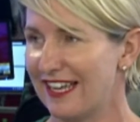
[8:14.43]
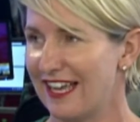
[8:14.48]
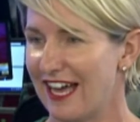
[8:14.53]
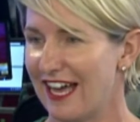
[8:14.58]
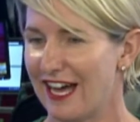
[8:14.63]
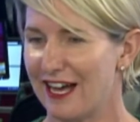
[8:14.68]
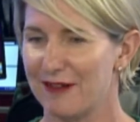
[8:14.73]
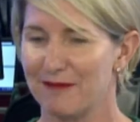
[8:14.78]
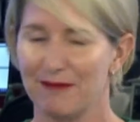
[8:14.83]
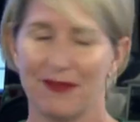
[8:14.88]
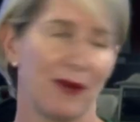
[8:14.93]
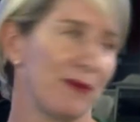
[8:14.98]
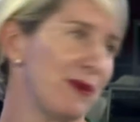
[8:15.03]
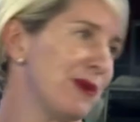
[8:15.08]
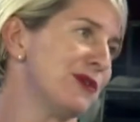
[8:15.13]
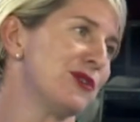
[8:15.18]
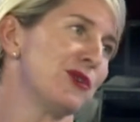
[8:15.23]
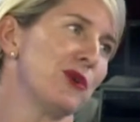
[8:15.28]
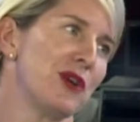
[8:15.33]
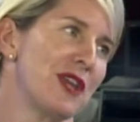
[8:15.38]
And we
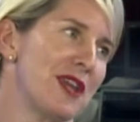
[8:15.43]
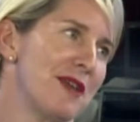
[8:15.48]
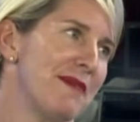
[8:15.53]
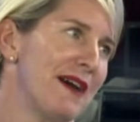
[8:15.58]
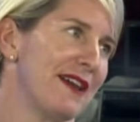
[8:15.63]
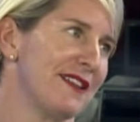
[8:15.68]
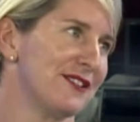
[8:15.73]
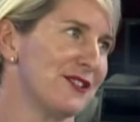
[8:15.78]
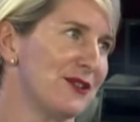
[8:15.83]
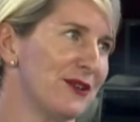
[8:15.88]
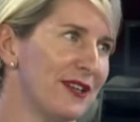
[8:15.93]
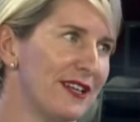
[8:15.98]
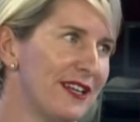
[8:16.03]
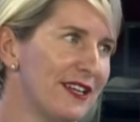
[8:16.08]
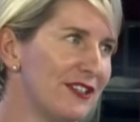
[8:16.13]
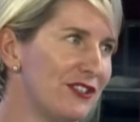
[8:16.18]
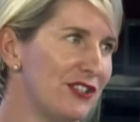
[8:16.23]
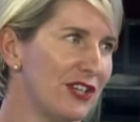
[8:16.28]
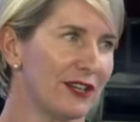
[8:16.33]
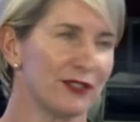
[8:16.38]
were talking about this
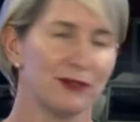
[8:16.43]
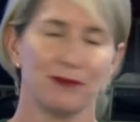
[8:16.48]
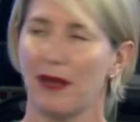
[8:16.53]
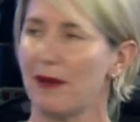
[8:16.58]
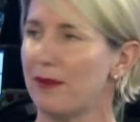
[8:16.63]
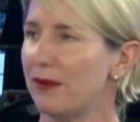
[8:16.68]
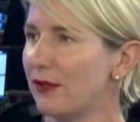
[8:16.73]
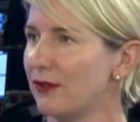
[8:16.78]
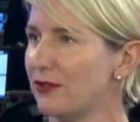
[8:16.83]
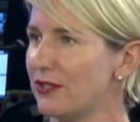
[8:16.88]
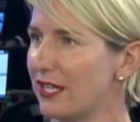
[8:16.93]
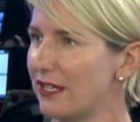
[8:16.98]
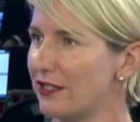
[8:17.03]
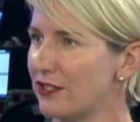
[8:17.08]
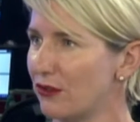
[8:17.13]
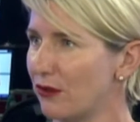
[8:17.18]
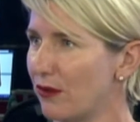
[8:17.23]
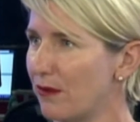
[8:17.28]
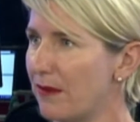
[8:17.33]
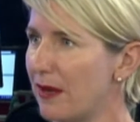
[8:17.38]
earlier, Charles. People will tend
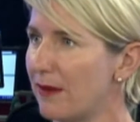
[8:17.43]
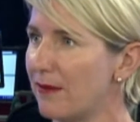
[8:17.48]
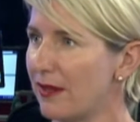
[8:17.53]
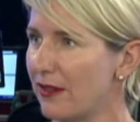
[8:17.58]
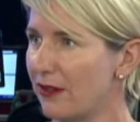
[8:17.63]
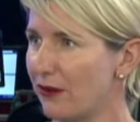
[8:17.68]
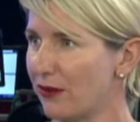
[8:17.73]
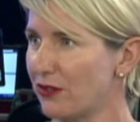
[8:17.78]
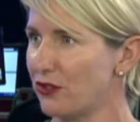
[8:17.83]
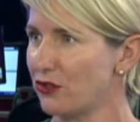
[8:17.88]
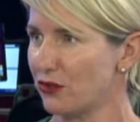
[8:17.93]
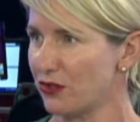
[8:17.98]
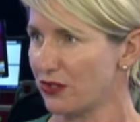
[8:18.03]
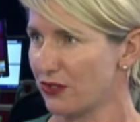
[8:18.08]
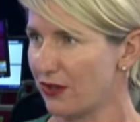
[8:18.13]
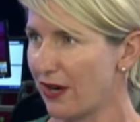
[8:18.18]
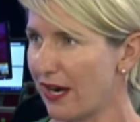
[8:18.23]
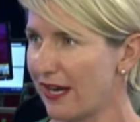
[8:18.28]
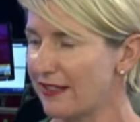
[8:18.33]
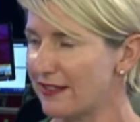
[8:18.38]
to remember their
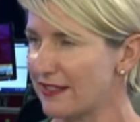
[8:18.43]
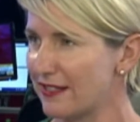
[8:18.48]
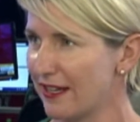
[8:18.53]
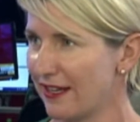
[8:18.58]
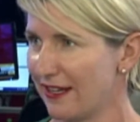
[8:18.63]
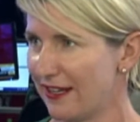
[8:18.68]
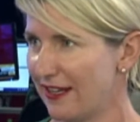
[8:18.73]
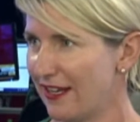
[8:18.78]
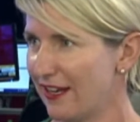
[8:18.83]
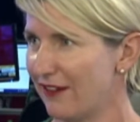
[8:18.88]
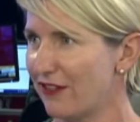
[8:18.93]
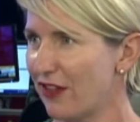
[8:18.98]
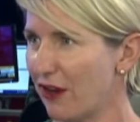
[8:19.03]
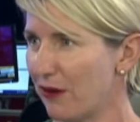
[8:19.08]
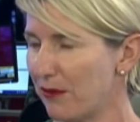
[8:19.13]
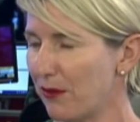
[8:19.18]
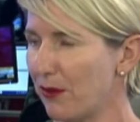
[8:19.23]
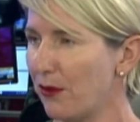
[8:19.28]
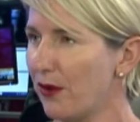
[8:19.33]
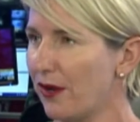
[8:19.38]
interest rates if they're
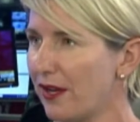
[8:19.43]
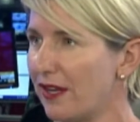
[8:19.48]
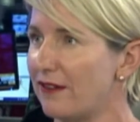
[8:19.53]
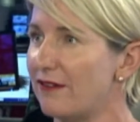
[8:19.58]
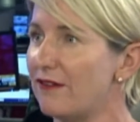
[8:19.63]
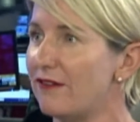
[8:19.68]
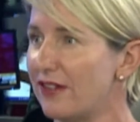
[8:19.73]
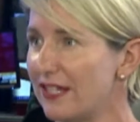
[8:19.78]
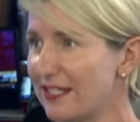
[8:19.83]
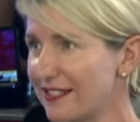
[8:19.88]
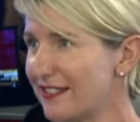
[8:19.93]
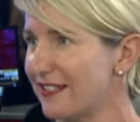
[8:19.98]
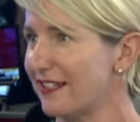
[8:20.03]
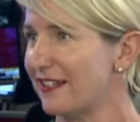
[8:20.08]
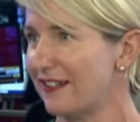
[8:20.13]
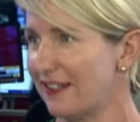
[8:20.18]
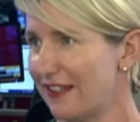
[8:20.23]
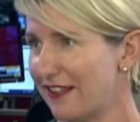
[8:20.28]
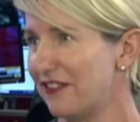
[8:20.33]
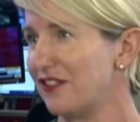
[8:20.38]
more
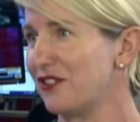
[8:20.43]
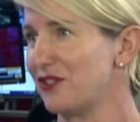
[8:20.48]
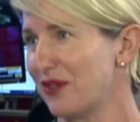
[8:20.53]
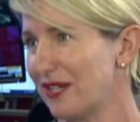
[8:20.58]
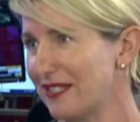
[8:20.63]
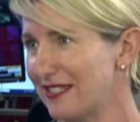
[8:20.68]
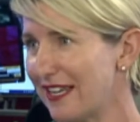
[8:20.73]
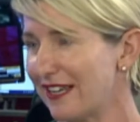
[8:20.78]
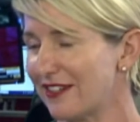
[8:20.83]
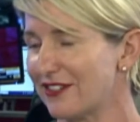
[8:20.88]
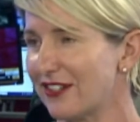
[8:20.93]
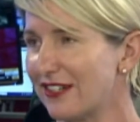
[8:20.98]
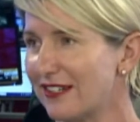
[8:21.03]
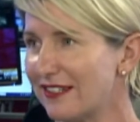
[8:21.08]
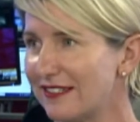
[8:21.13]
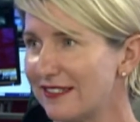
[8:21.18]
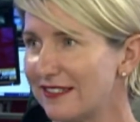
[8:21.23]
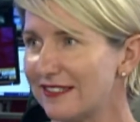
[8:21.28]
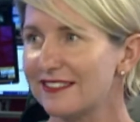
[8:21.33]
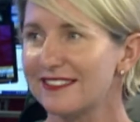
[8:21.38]
invested in the
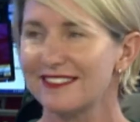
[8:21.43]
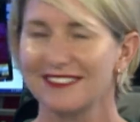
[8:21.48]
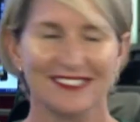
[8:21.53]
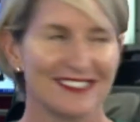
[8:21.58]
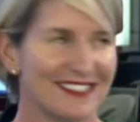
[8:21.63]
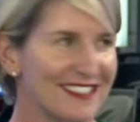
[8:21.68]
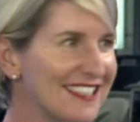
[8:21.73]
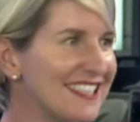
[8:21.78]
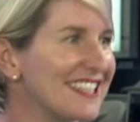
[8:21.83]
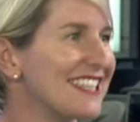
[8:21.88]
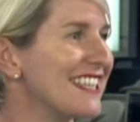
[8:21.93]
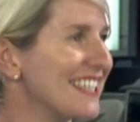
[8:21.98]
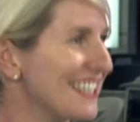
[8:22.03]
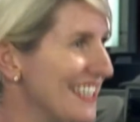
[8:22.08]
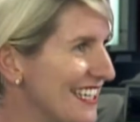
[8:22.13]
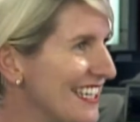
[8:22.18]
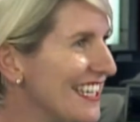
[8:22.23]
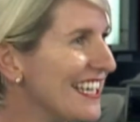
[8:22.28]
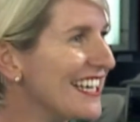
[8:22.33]
transaction. Yeah.